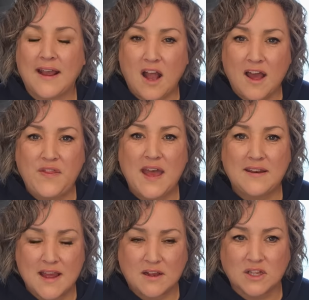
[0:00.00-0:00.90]
I got
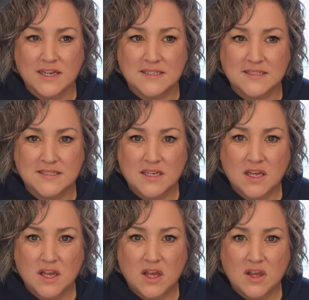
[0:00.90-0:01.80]
that necklace
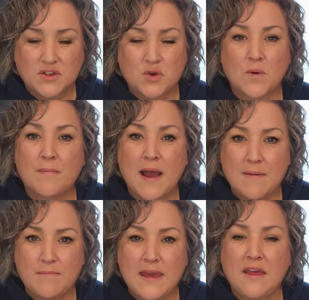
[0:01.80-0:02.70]
to
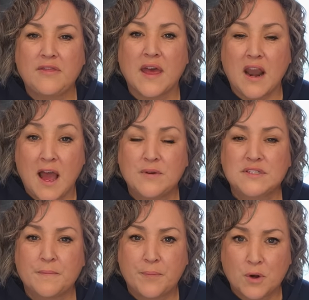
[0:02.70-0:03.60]
remind me that I
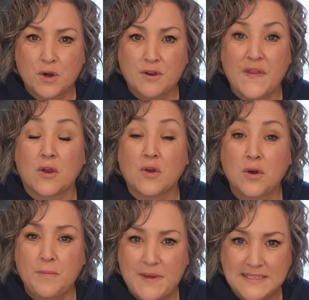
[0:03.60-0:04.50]
was a bird that
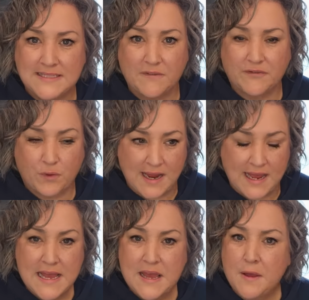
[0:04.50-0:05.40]
could be set
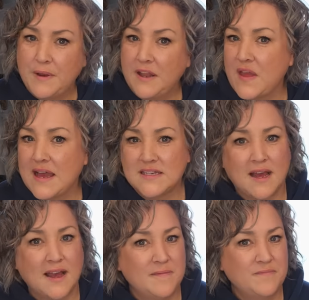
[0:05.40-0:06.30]
free, but at that
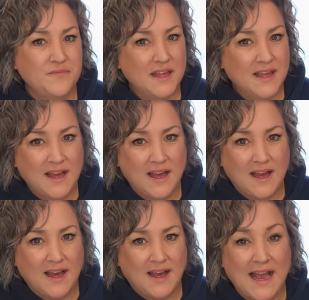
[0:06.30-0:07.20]
time,
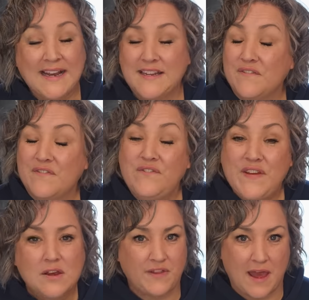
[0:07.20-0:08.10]
I didn't
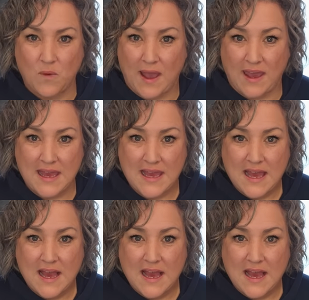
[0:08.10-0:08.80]
feel that way.